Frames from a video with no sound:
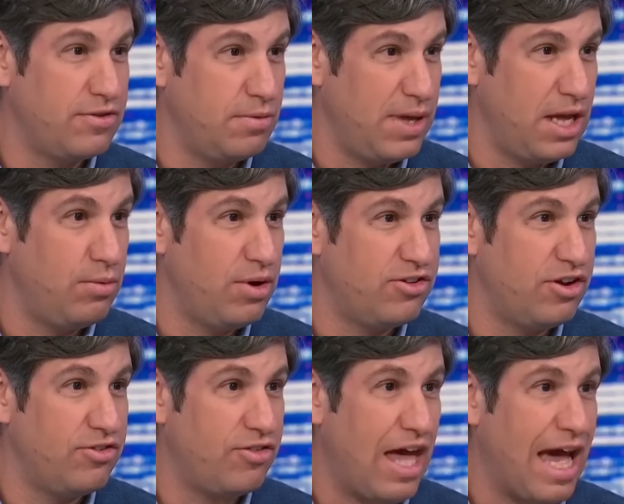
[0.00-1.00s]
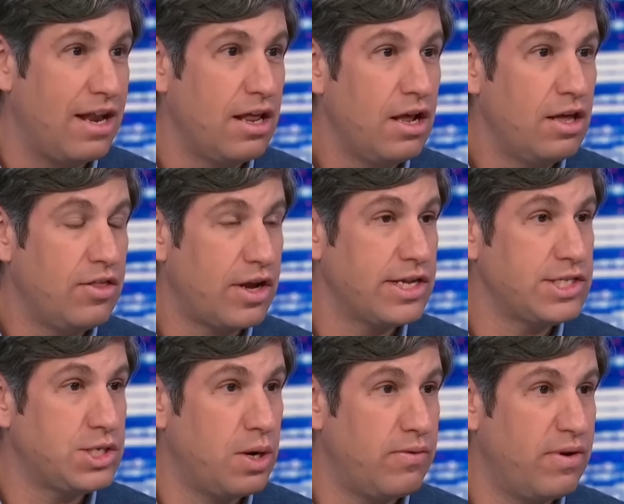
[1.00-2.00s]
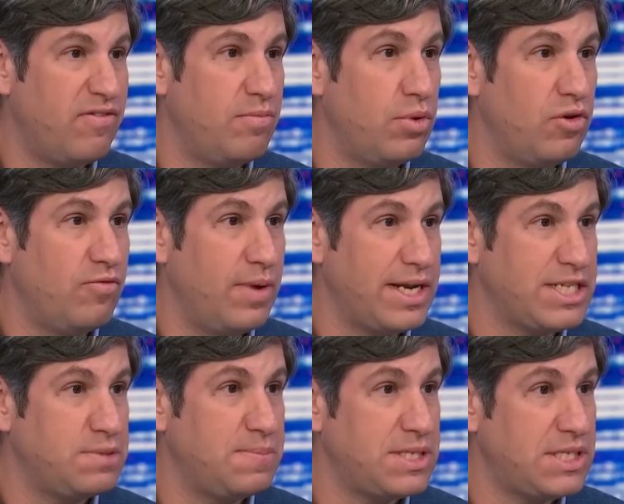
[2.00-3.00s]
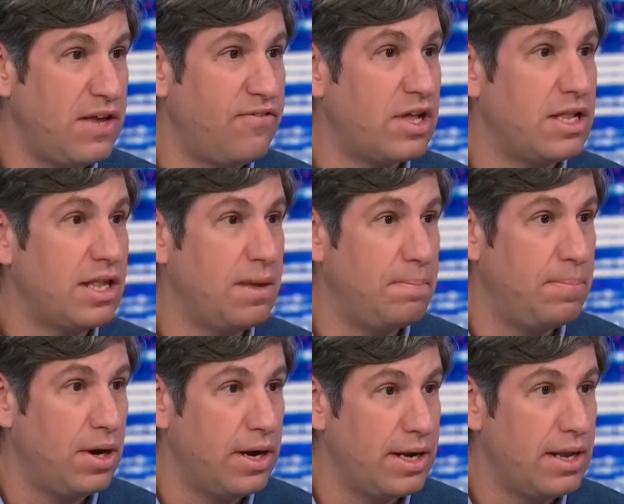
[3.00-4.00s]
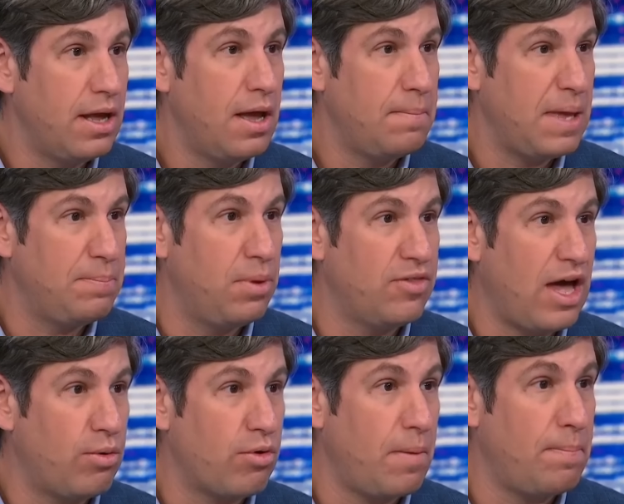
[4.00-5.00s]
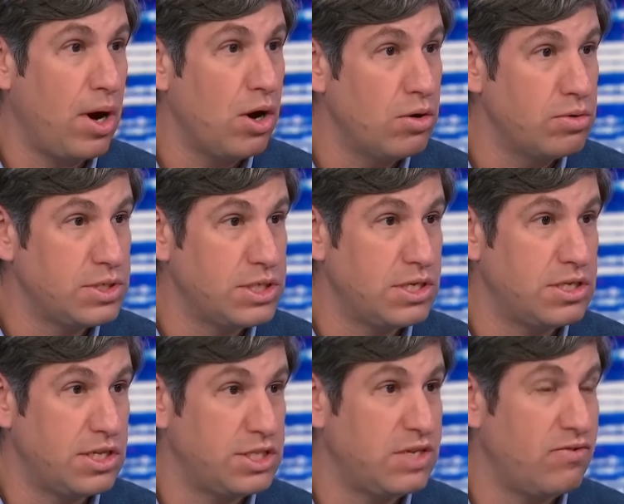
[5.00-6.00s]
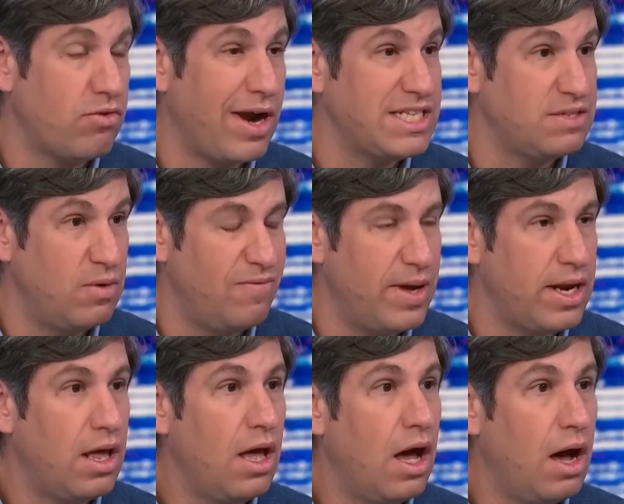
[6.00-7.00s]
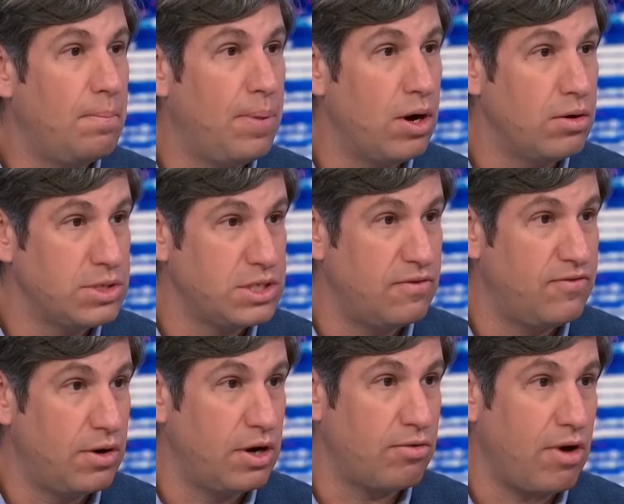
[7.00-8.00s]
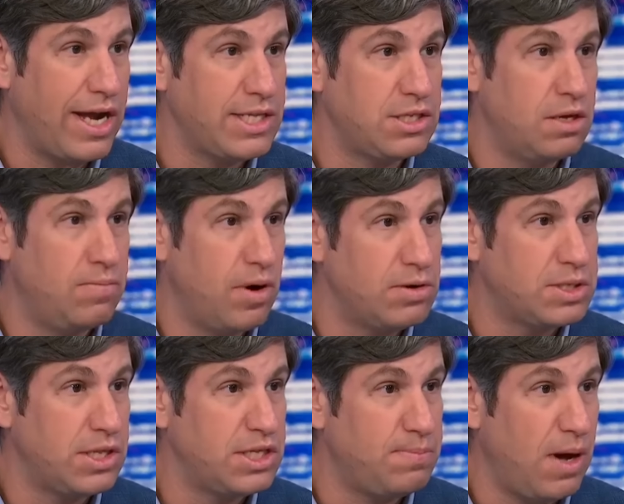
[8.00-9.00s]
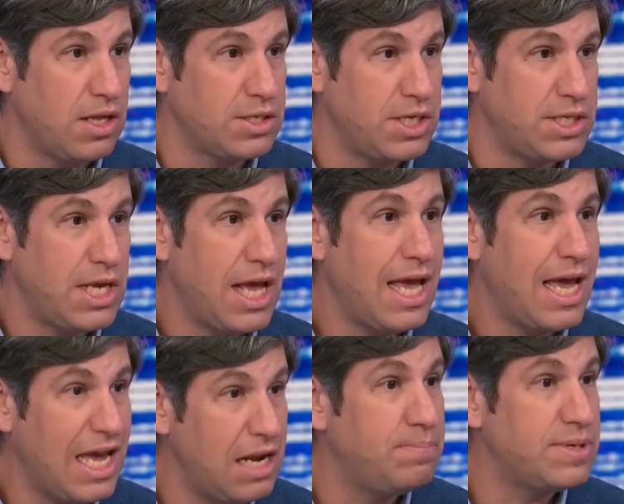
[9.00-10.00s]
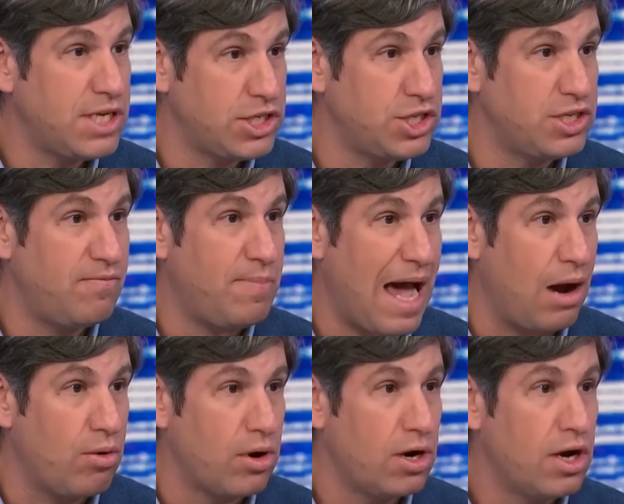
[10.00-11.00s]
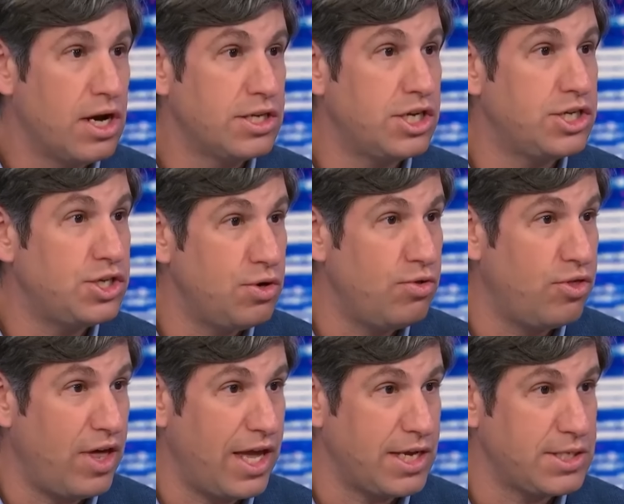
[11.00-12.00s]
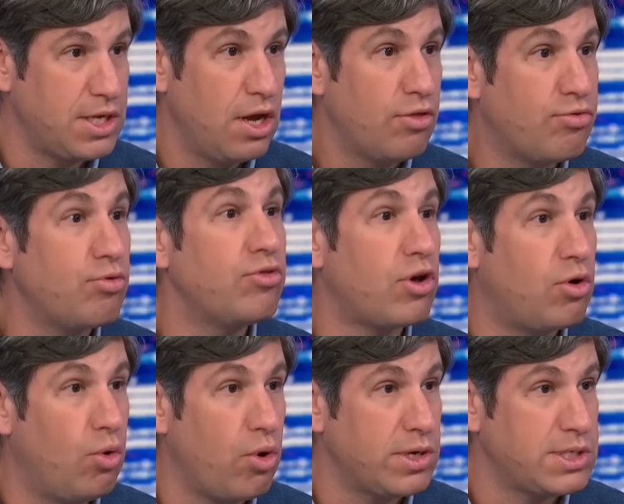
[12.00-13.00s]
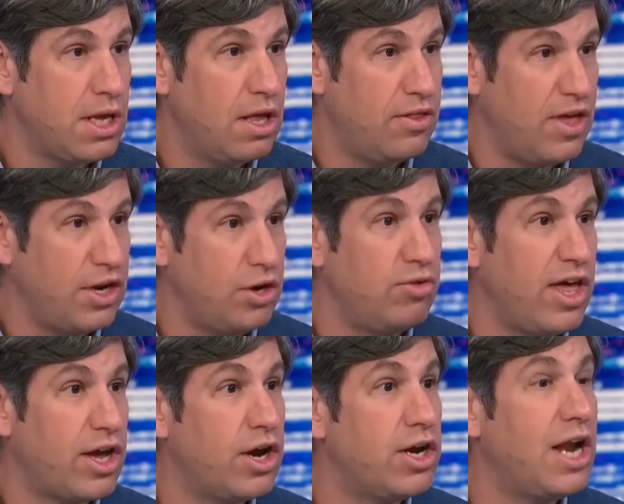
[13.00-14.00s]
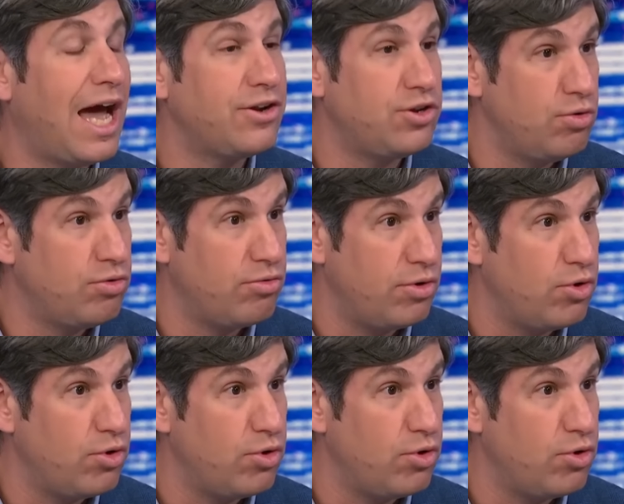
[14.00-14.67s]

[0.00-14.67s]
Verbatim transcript: to me, which is that the conservative movement specifically put people that were opposed to the civil rights movement, opposed to voting rights, opposed to these policies in positions of power to do things through the courts that they knew they could not do through the